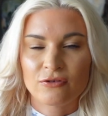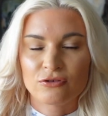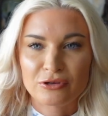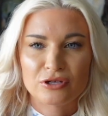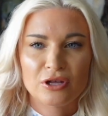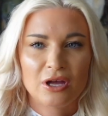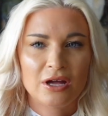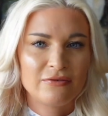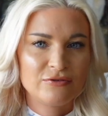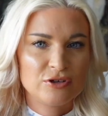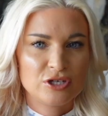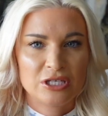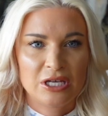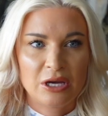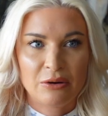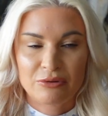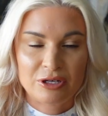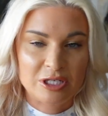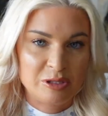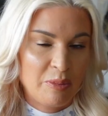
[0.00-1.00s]
There's a lot of just
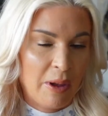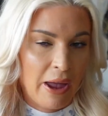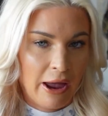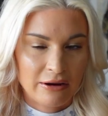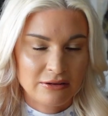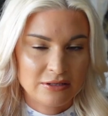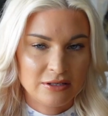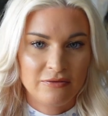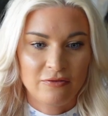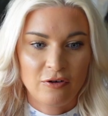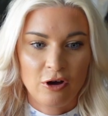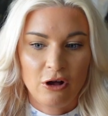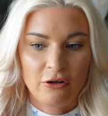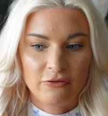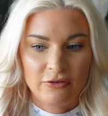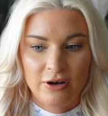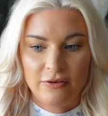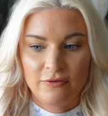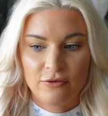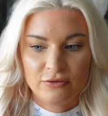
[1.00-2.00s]
like respect
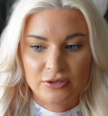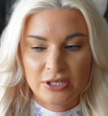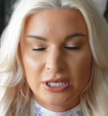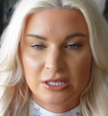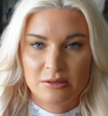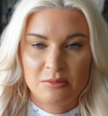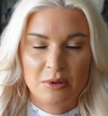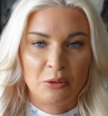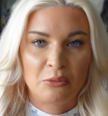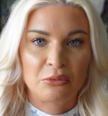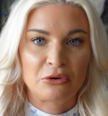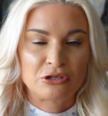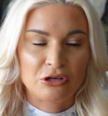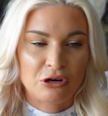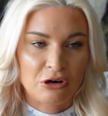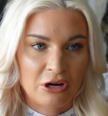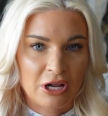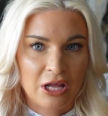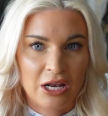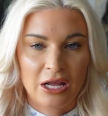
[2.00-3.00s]
involved, and if you see something,
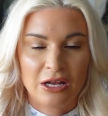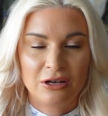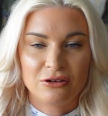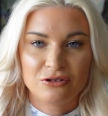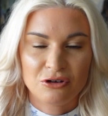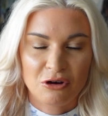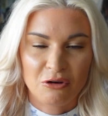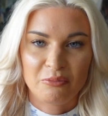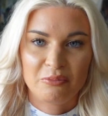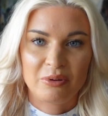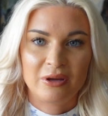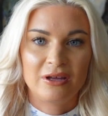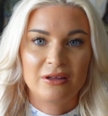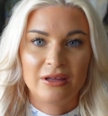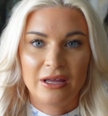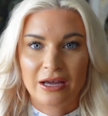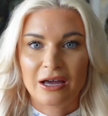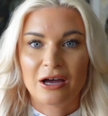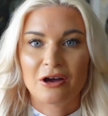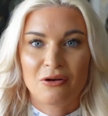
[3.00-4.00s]
return it and don't be
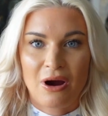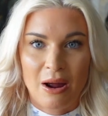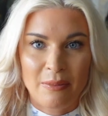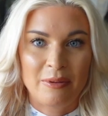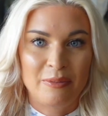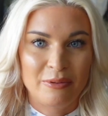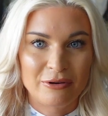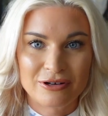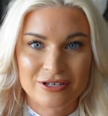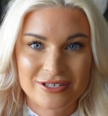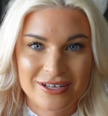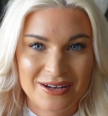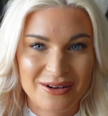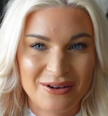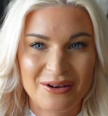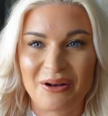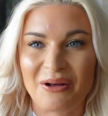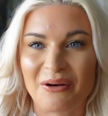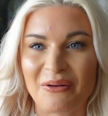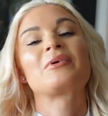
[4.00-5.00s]
like a crappy person,
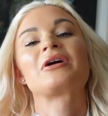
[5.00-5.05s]
you know?